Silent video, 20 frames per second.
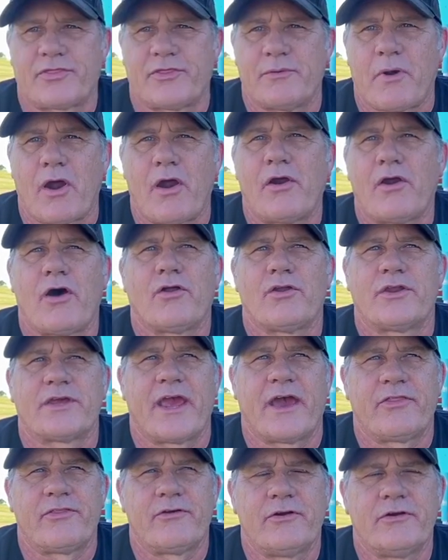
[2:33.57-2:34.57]
the barn all
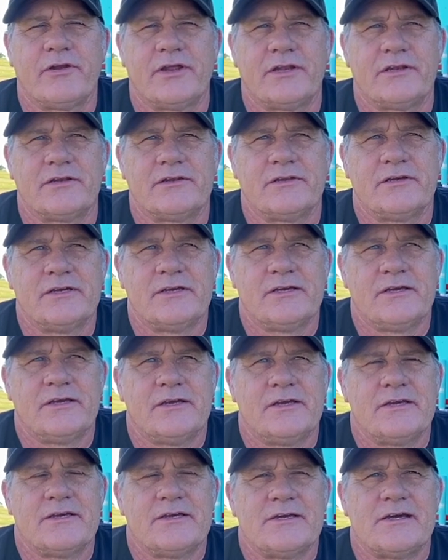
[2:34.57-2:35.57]
together, and
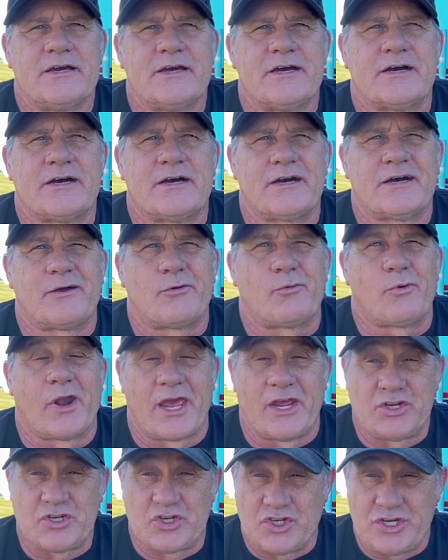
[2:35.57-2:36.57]

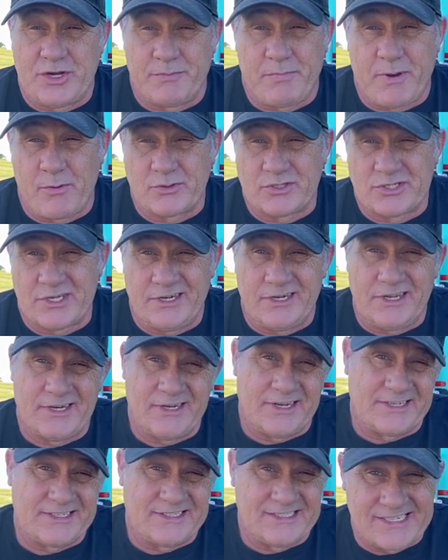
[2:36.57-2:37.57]
relationship I was in
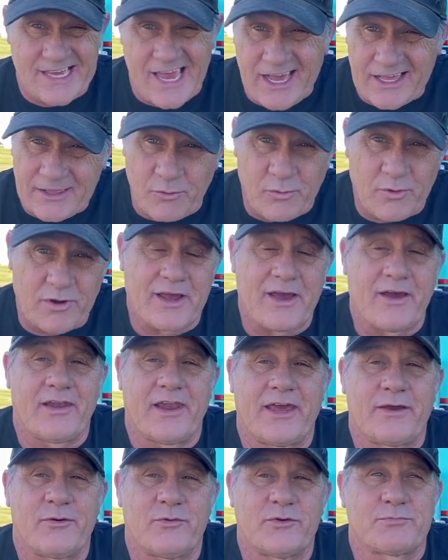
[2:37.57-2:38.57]
didn't exactly work out
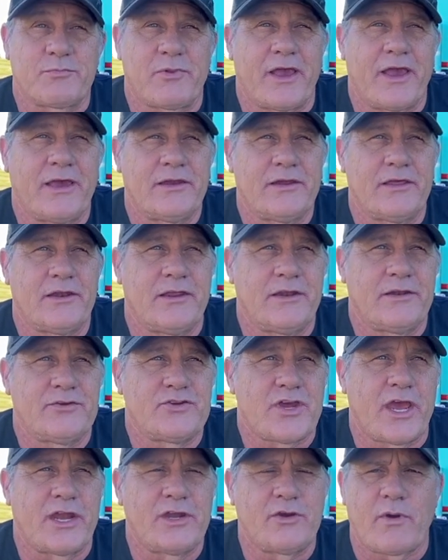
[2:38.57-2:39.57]
like it was planned, and in
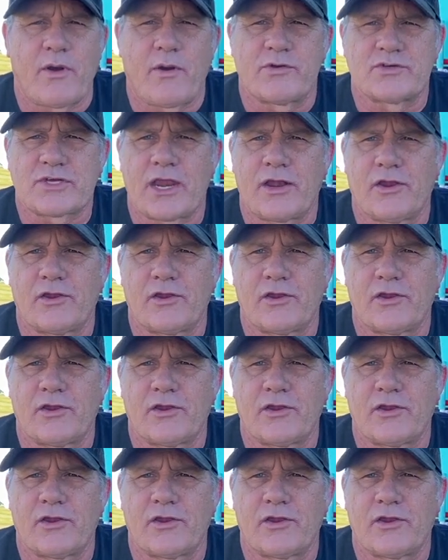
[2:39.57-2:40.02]
January I was kind of